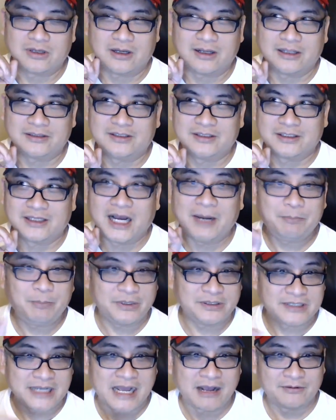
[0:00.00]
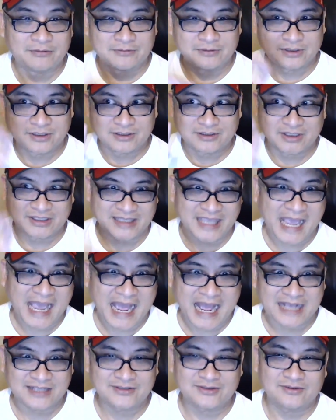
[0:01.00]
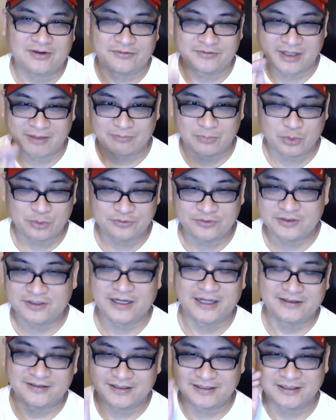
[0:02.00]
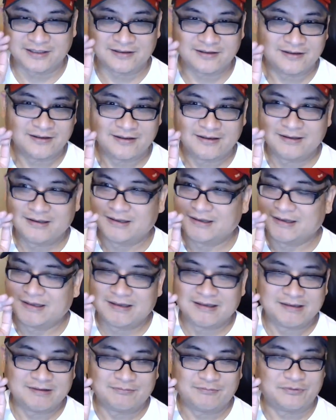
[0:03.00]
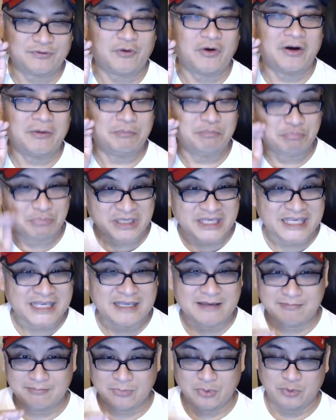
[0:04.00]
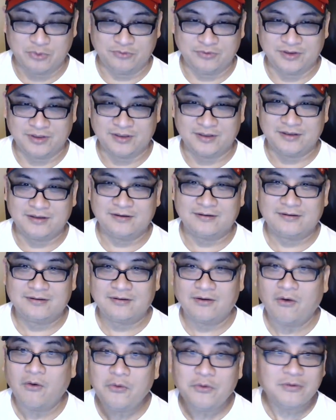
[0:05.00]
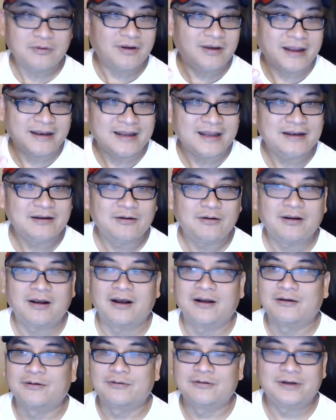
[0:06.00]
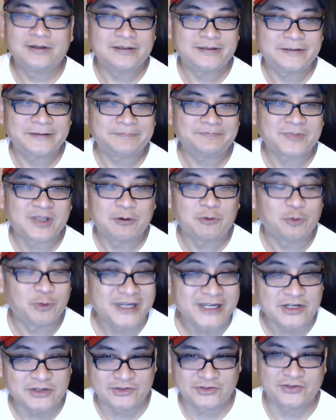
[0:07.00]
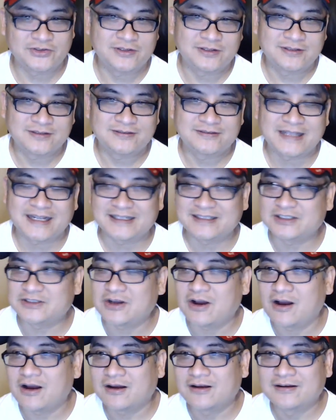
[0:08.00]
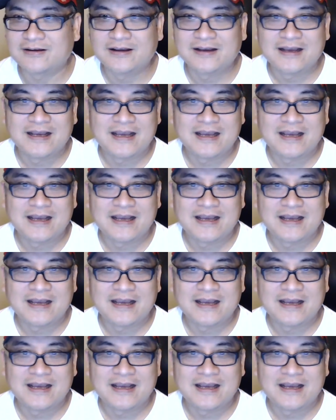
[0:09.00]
I think up and down the cast of that movie, I think for a B movie. Oh, and then Reedus, that young,